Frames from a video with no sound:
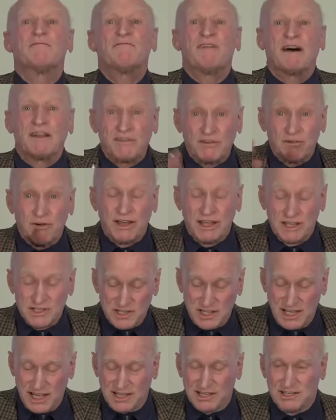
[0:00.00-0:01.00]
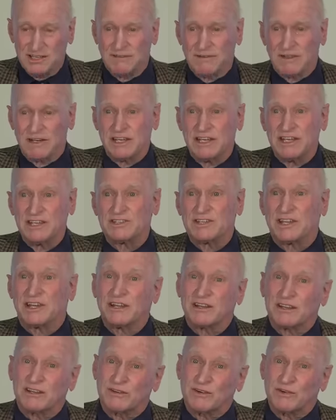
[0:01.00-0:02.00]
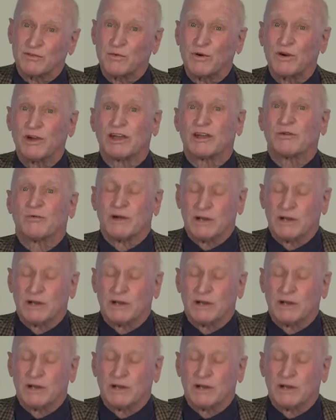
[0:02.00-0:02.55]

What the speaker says: fundraising activities, and it could work.